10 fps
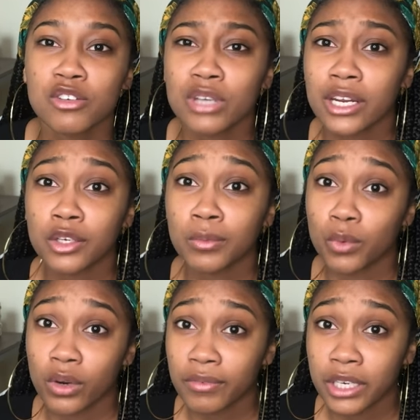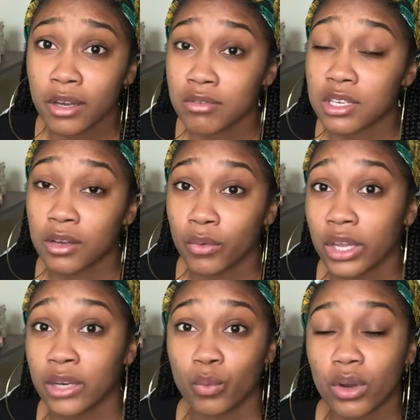Try to do more videos
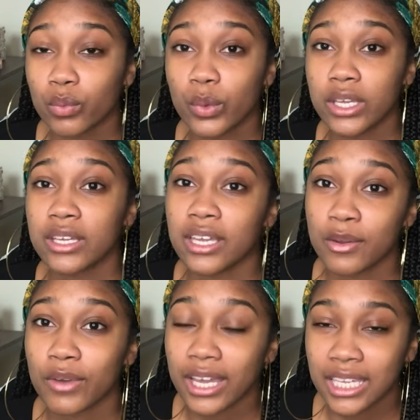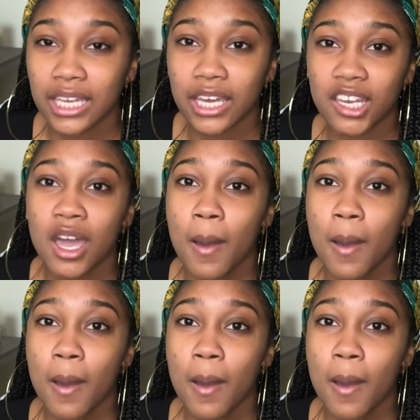in one week if I can